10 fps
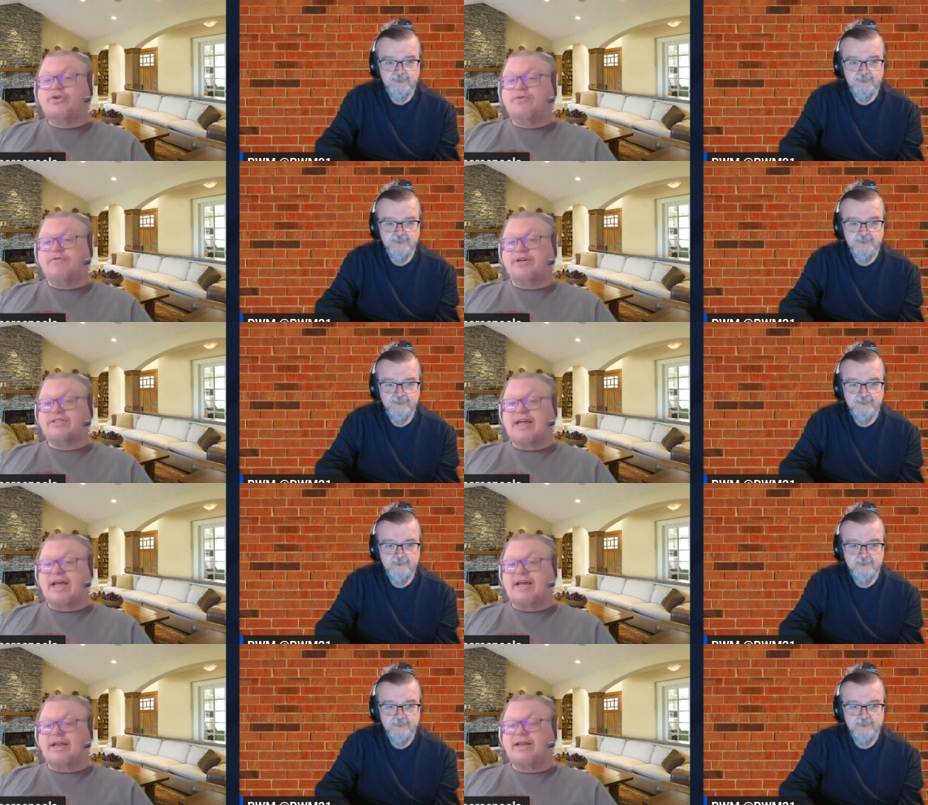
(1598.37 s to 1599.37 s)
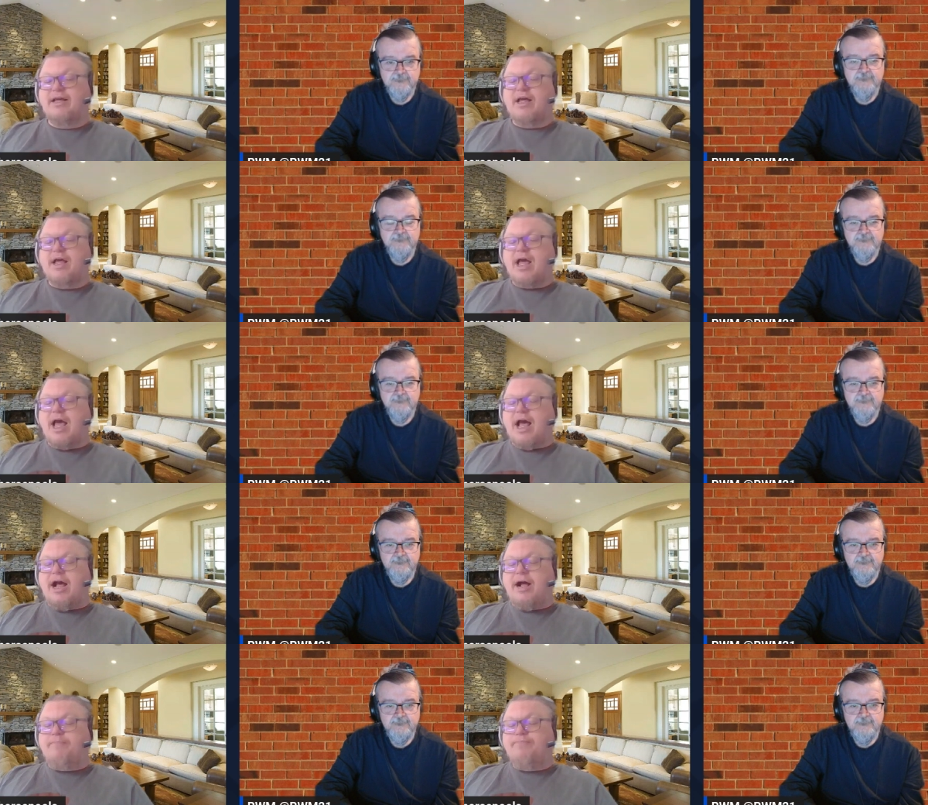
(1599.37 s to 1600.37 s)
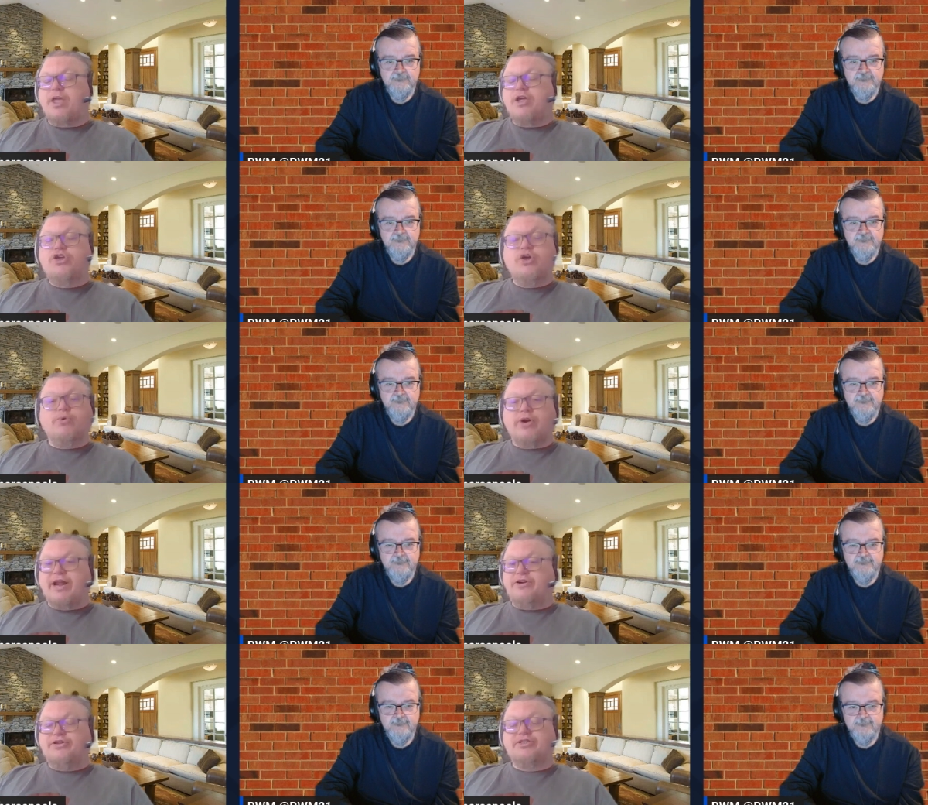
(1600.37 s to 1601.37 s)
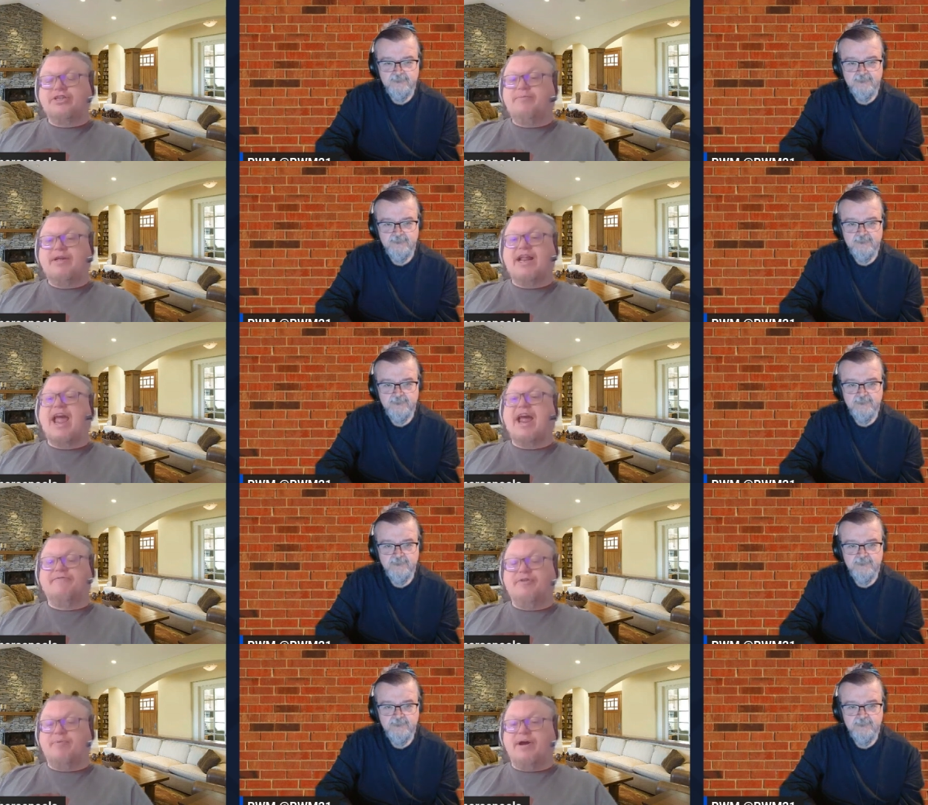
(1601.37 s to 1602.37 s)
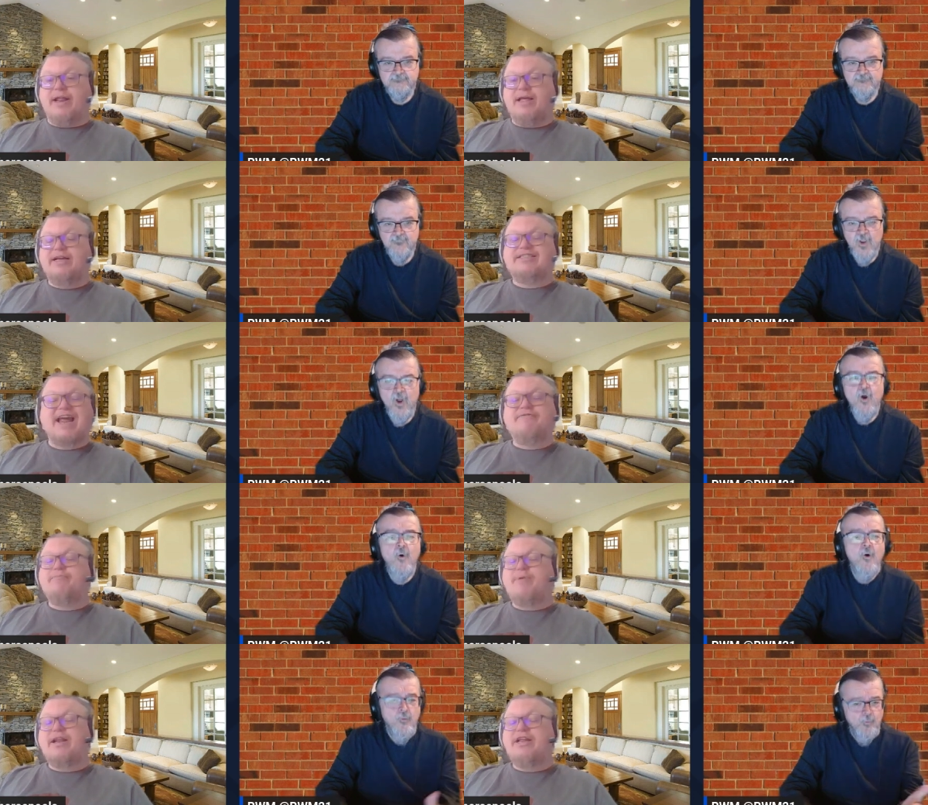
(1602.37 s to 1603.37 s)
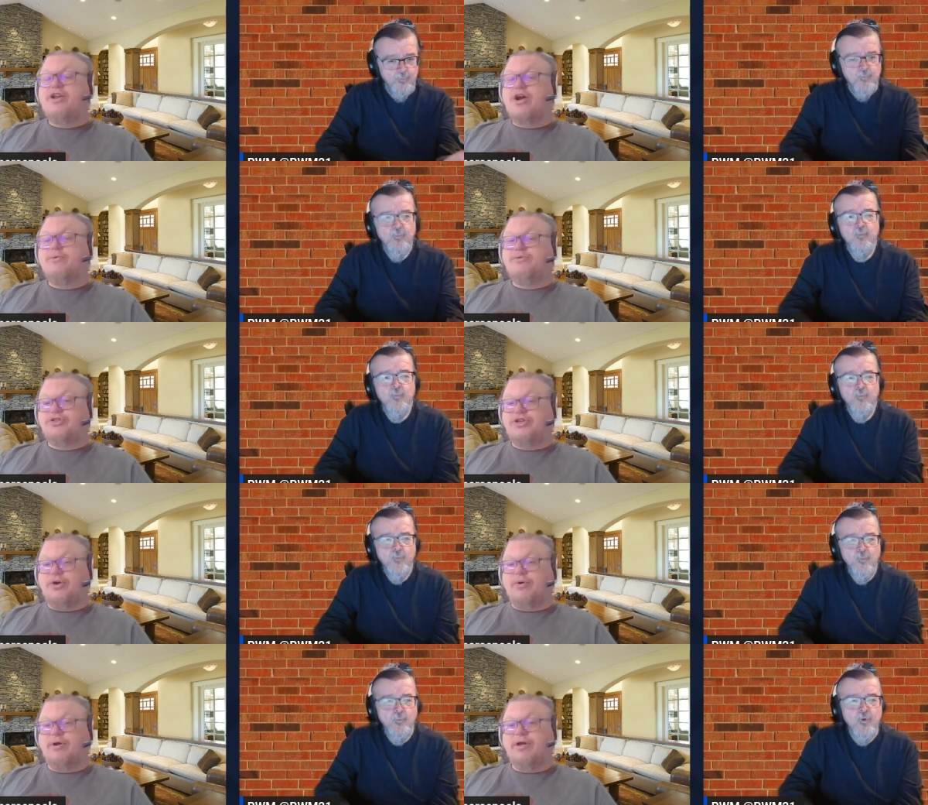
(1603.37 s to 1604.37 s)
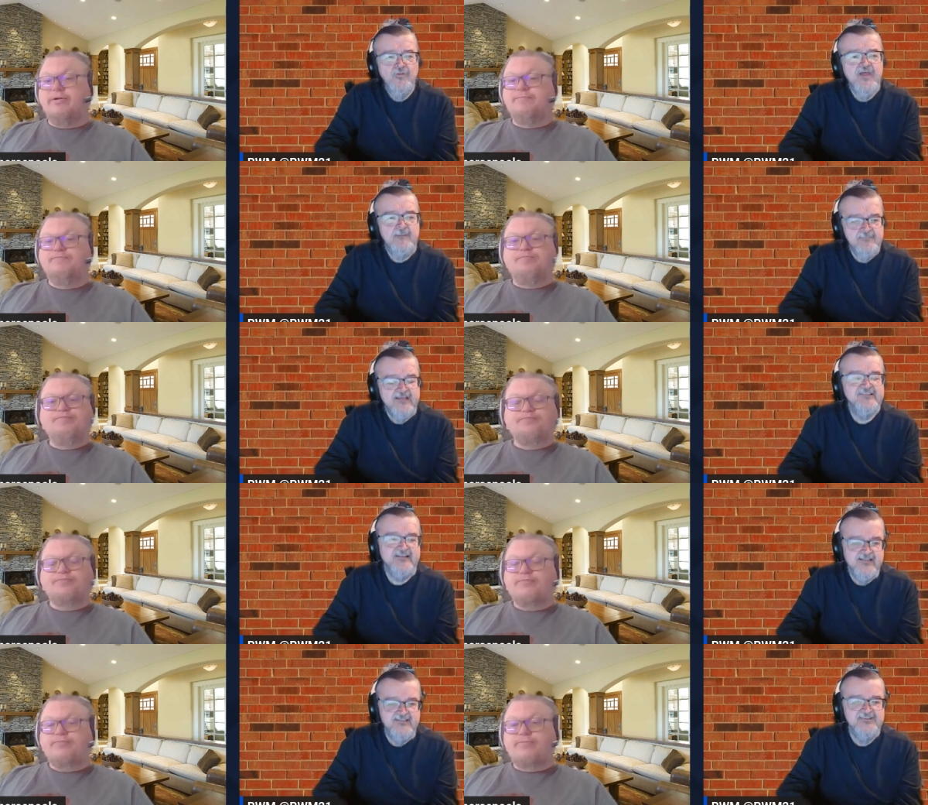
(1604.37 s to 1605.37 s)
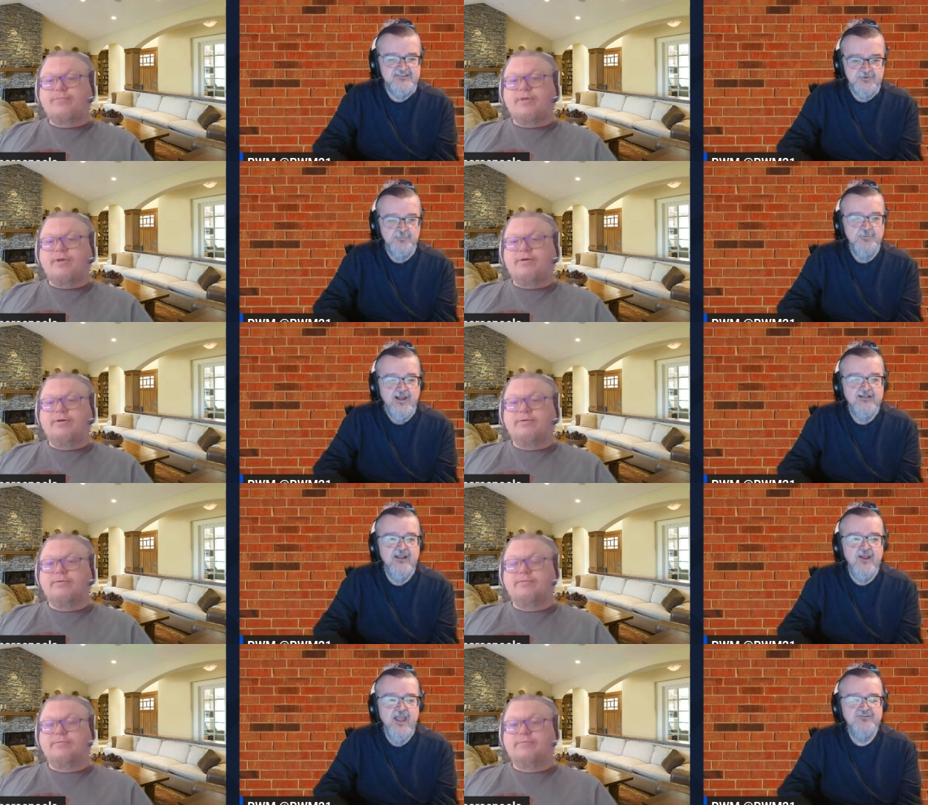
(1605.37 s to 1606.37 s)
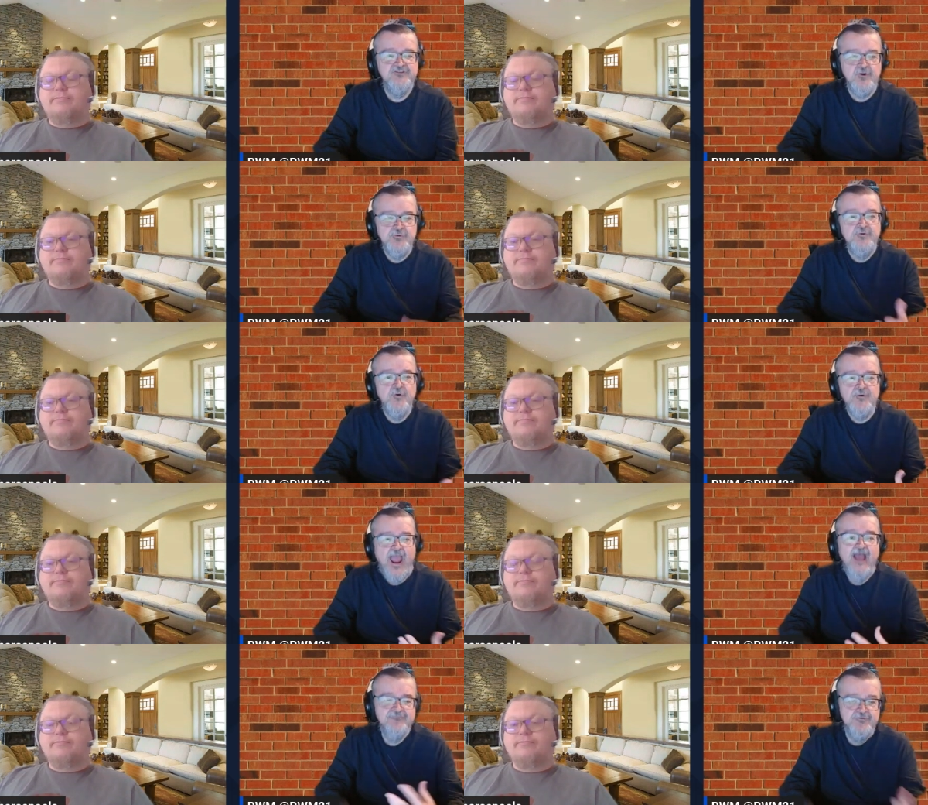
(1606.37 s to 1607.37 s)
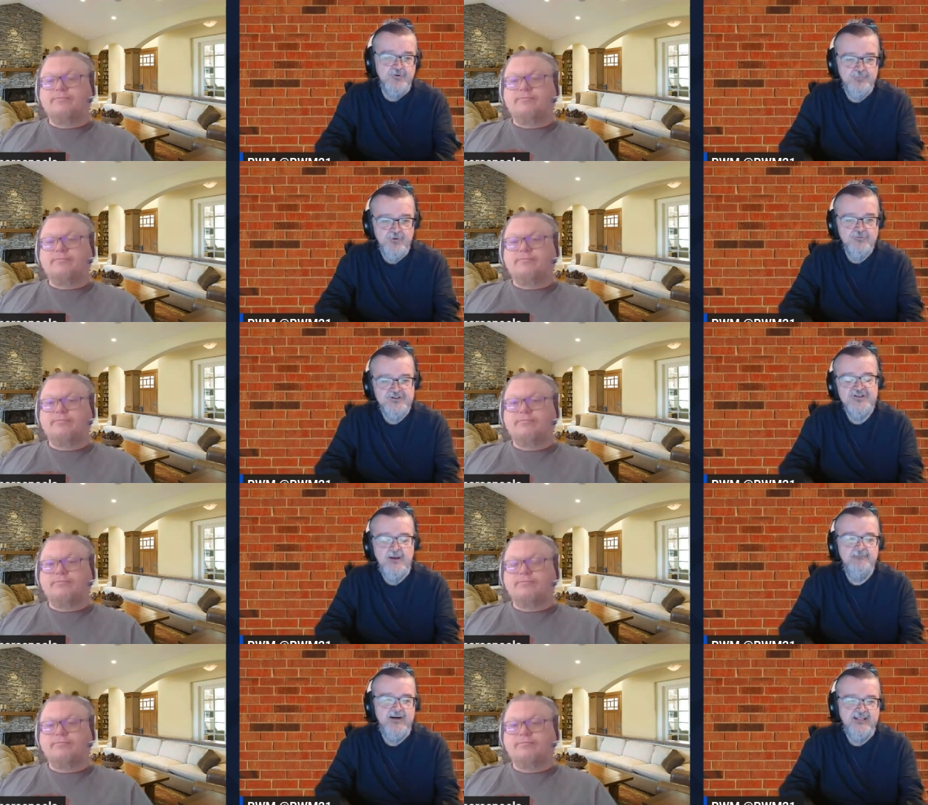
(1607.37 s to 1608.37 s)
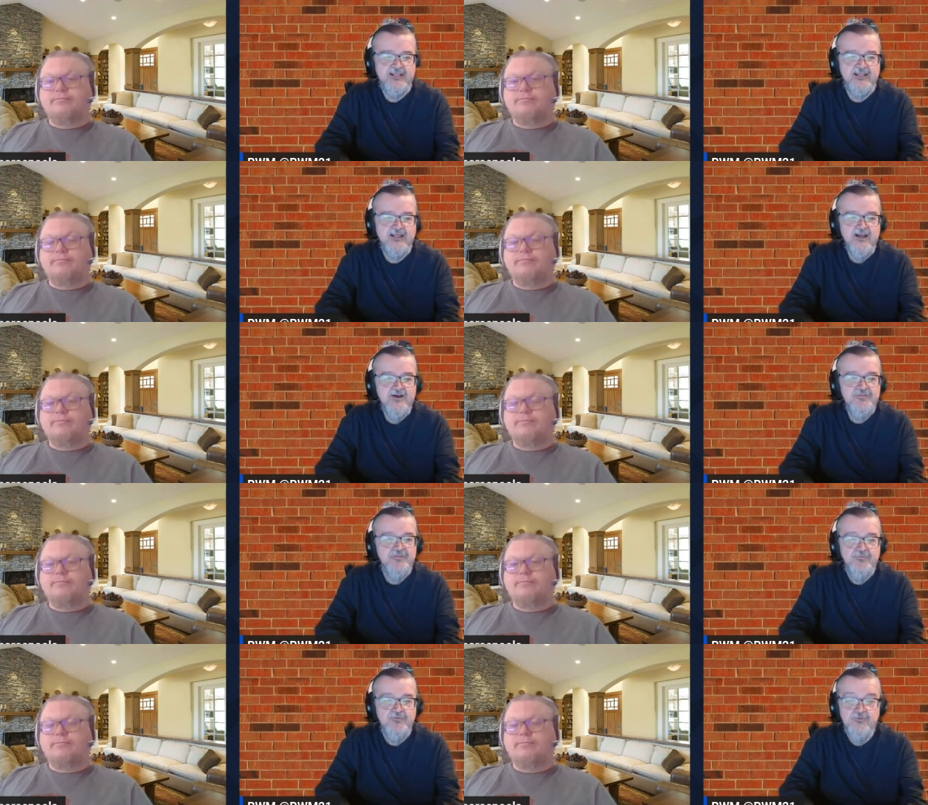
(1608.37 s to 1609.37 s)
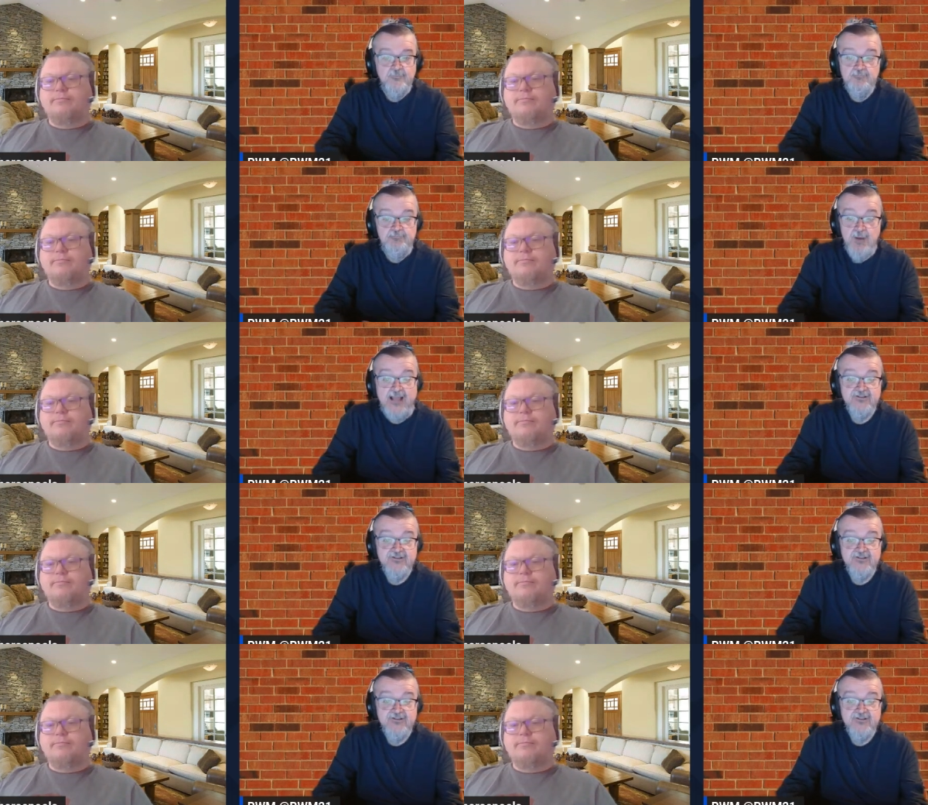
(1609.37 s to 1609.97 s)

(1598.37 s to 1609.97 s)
Speaker 1: for a second. Um, you are introducing me to everybody because everybody knows you.
Speaker 2: Well, that makes it easier, right? So you don't have to approach somebody by